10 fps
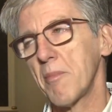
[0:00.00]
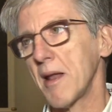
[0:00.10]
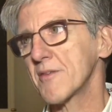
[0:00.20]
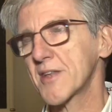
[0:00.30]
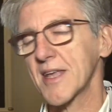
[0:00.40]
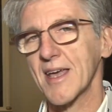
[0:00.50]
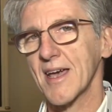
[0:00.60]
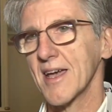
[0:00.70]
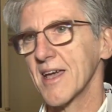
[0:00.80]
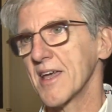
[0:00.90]
Plastic
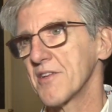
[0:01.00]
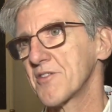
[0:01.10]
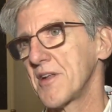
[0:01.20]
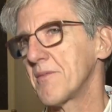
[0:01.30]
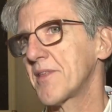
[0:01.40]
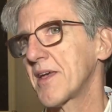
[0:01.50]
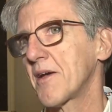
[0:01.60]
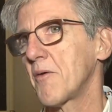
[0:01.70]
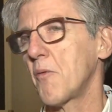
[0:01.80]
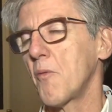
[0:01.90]
uh, is
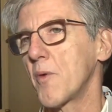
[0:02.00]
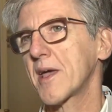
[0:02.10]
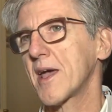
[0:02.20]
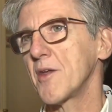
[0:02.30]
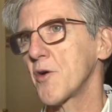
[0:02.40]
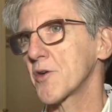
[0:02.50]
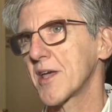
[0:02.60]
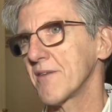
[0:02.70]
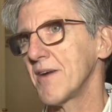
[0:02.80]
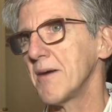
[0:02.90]
something we cannot
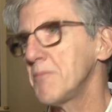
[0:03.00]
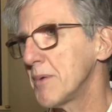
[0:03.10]
give up.